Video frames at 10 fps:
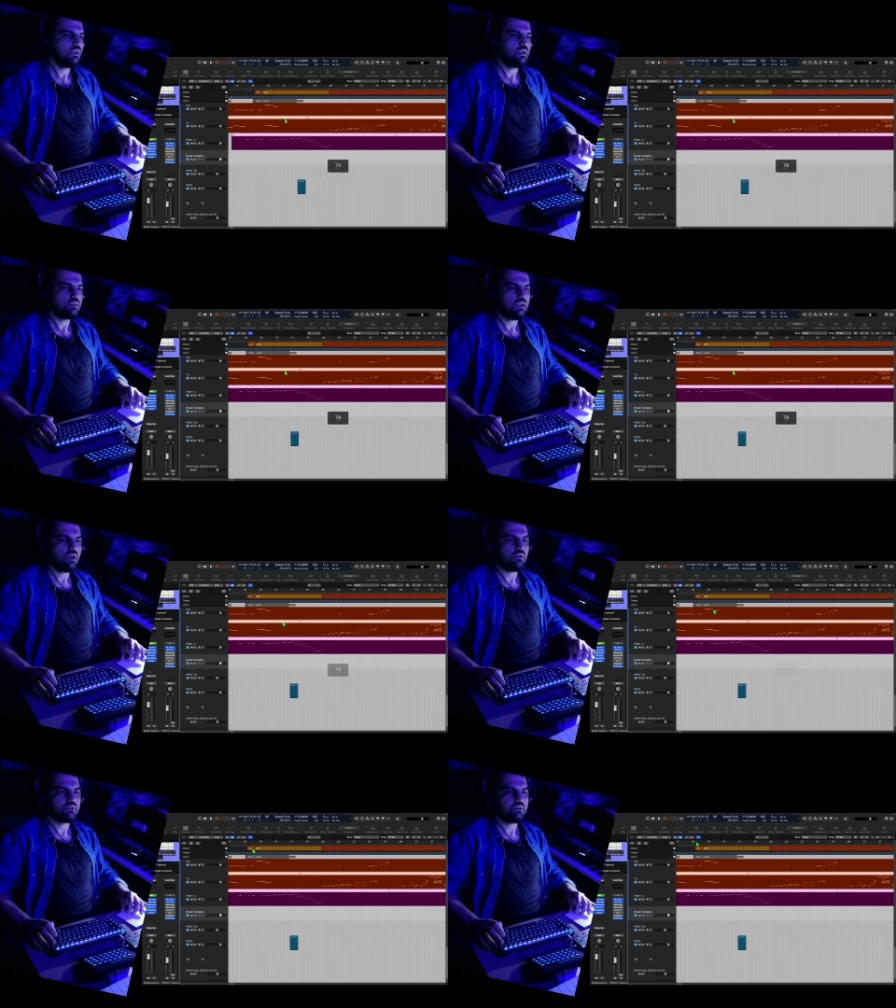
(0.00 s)
Now
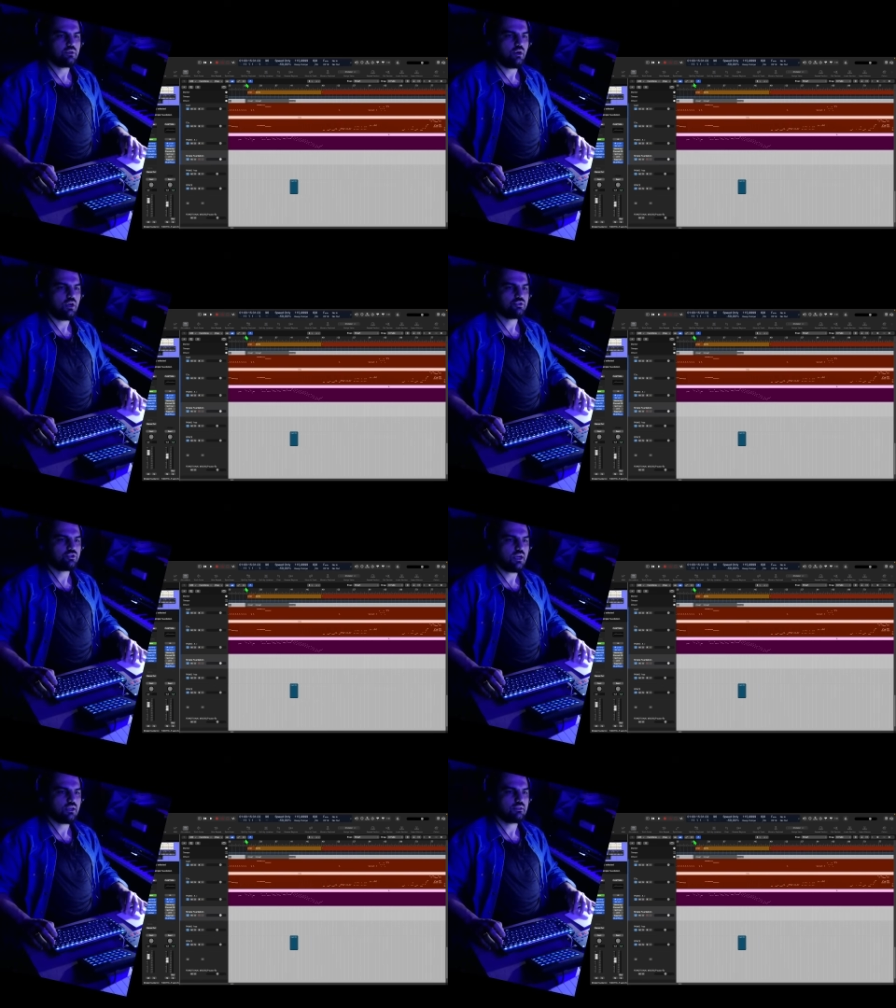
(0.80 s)
the chord
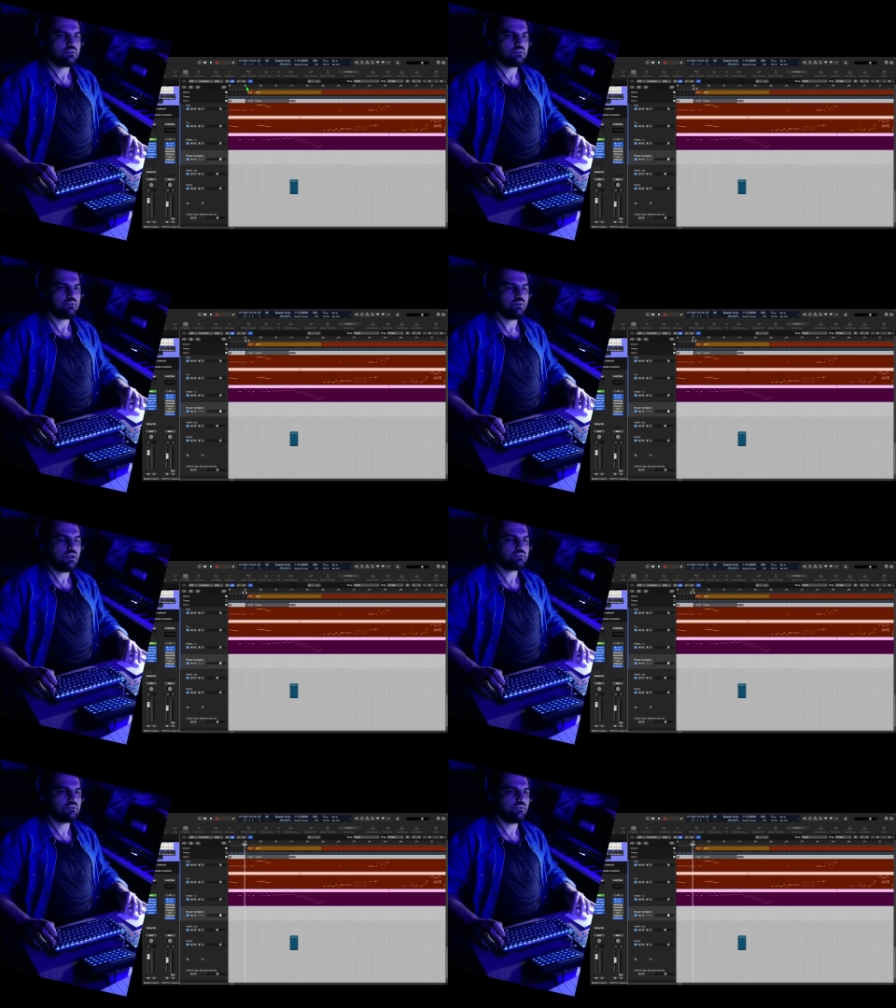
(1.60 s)
track was
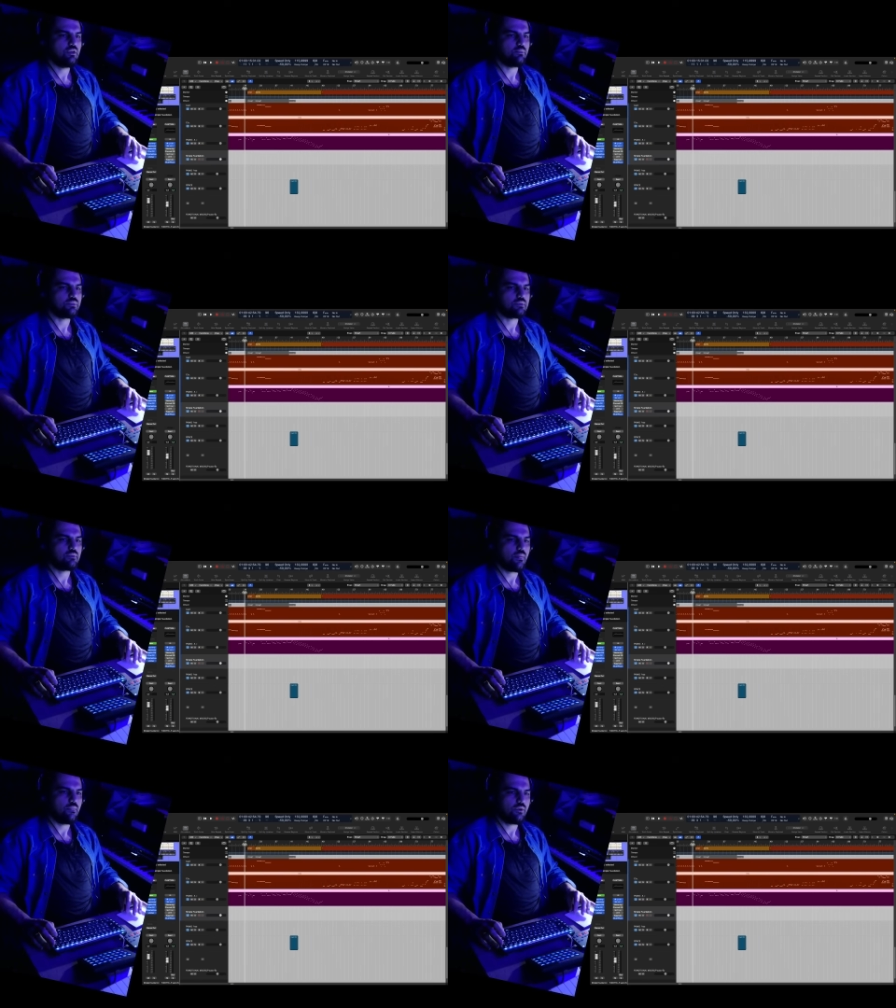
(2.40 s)
developed.
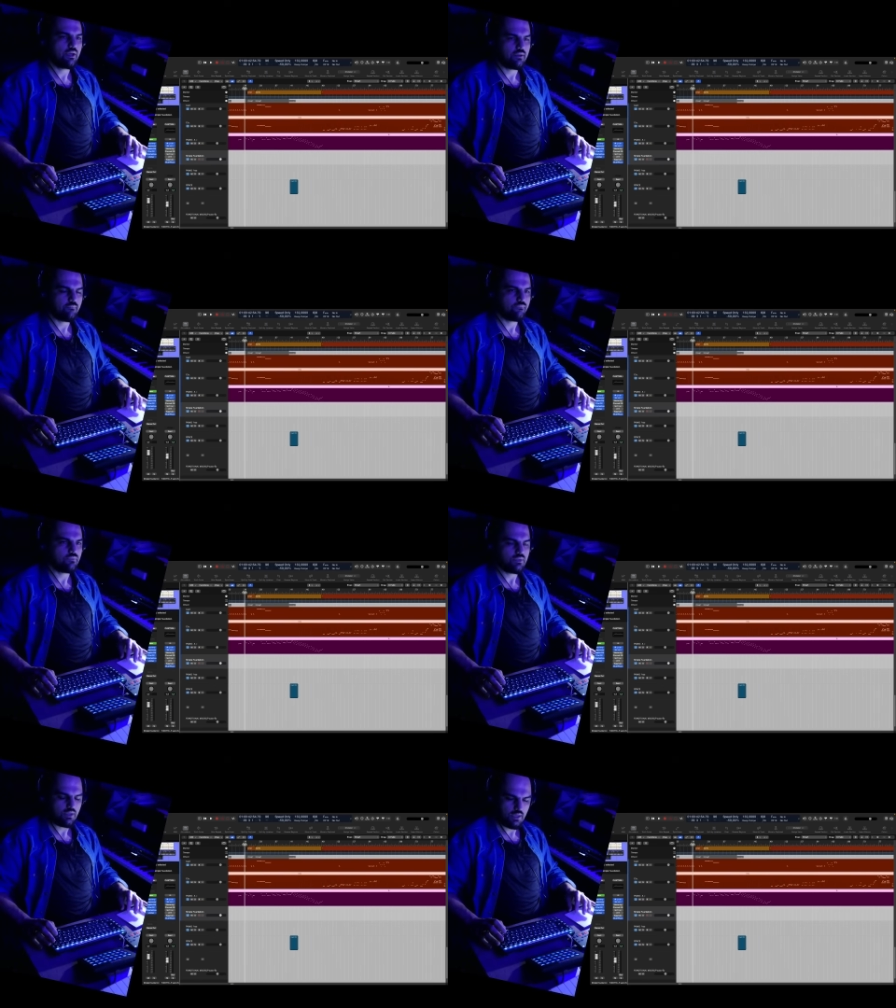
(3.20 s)
Okay,
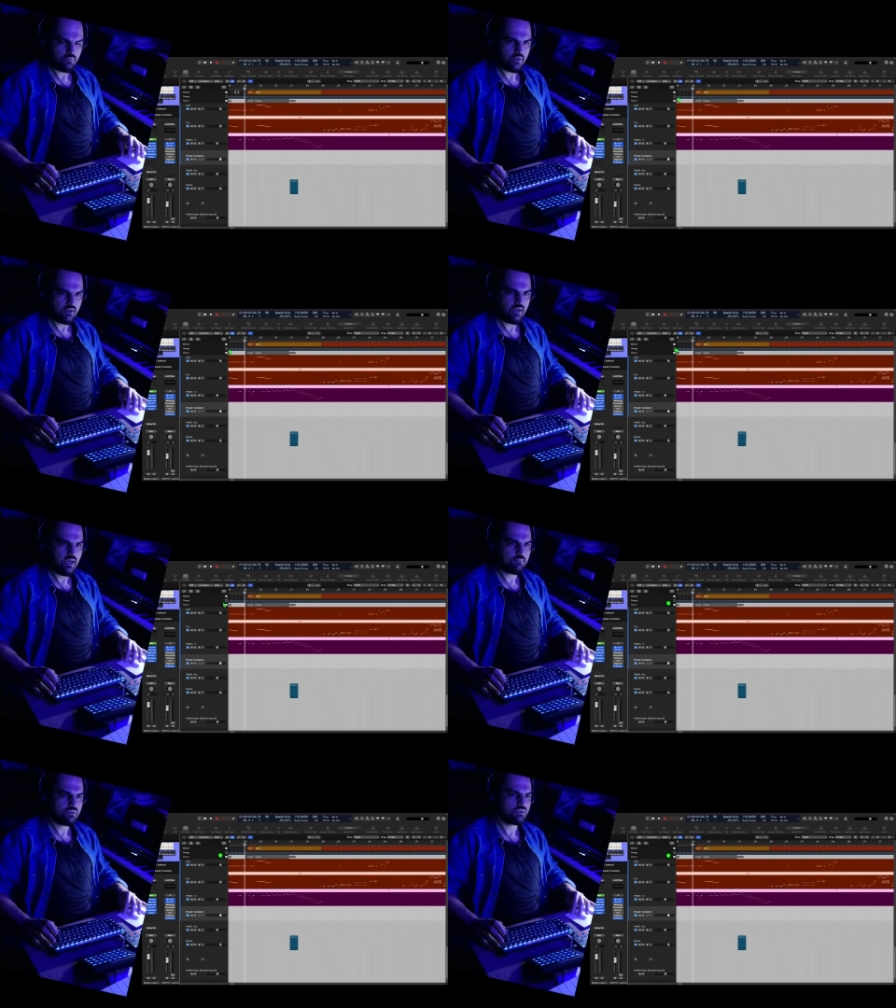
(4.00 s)
I'm very
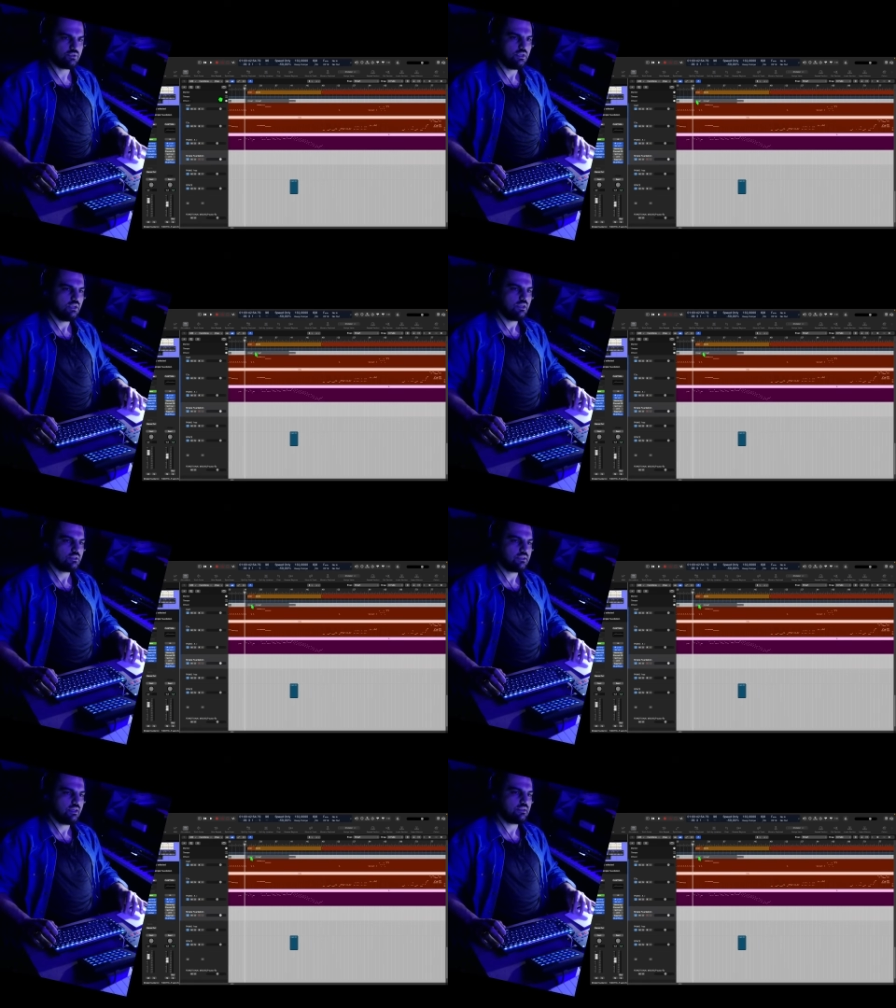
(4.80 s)
happy. So
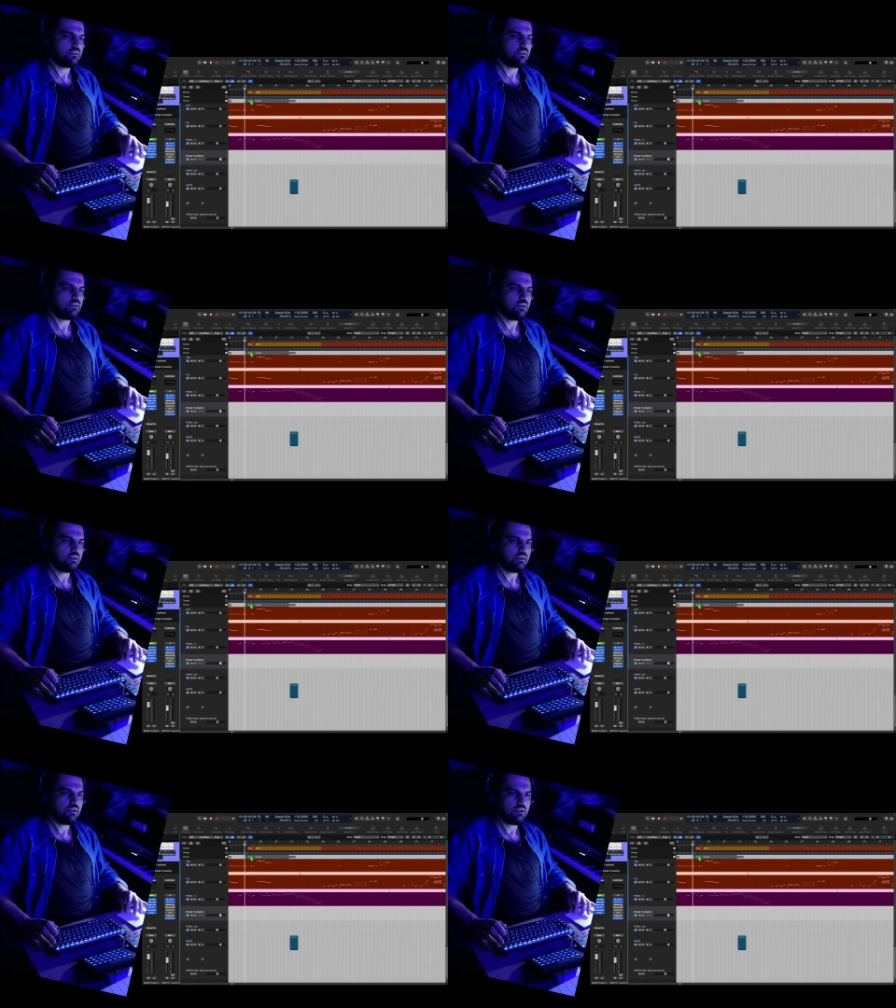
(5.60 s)
then
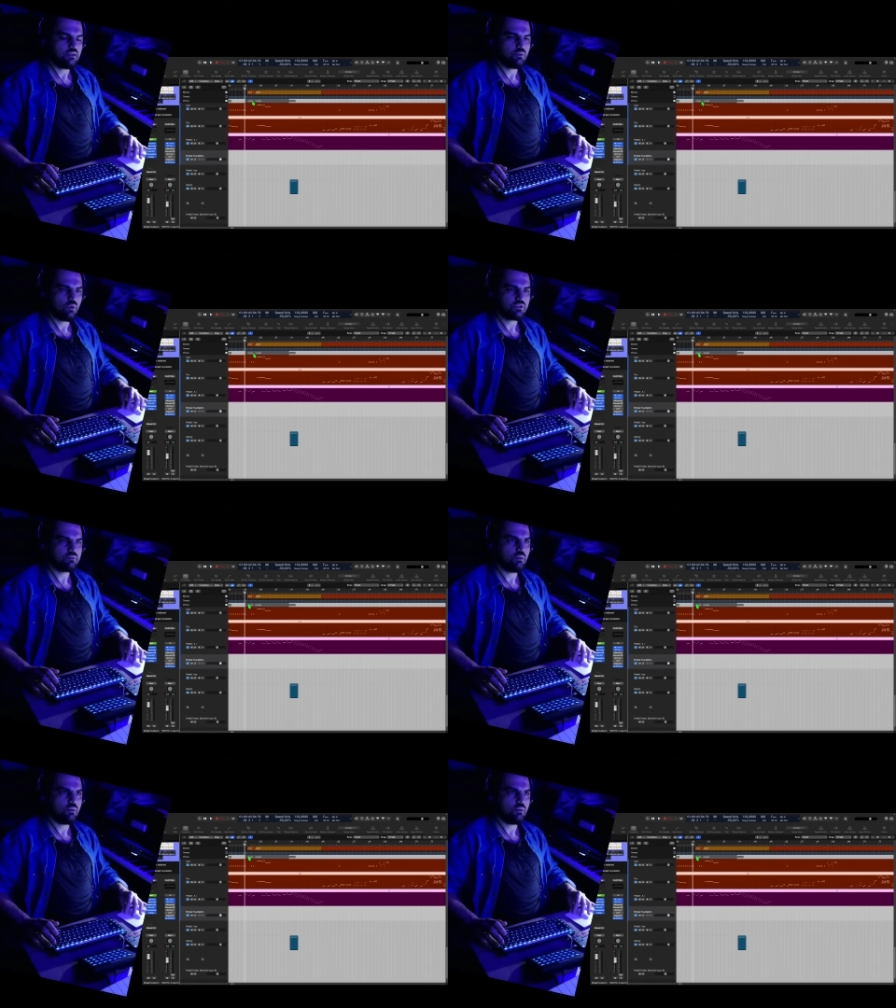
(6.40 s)
it works more or